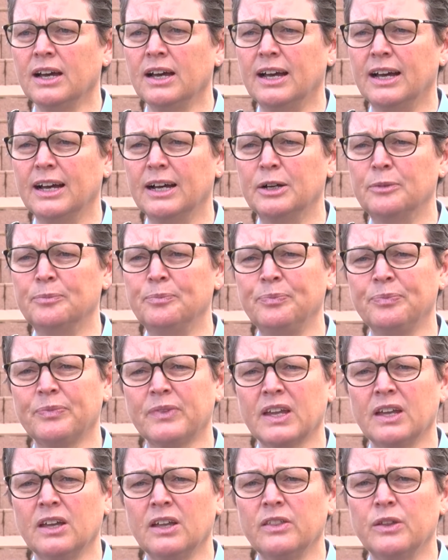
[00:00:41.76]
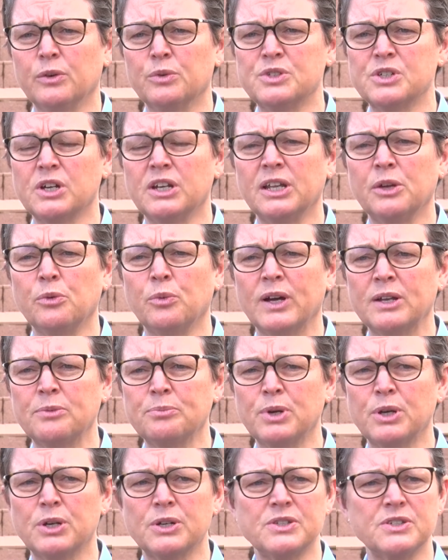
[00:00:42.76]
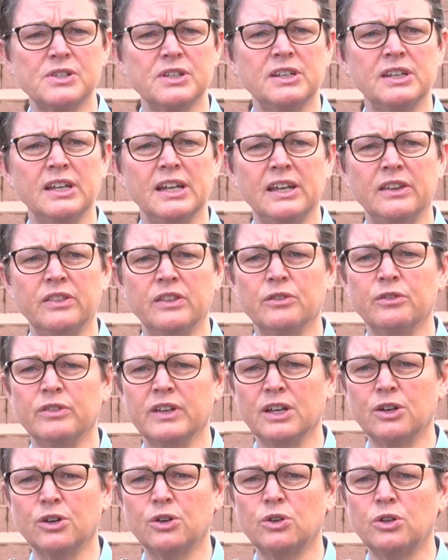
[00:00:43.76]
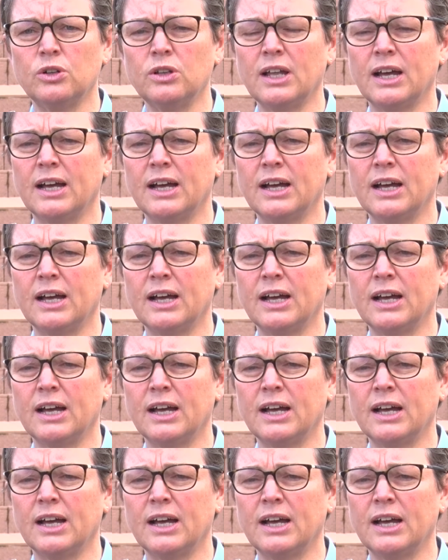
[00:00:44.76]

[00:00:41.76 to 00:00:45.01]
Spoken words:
There was only 1 person in the vehicle.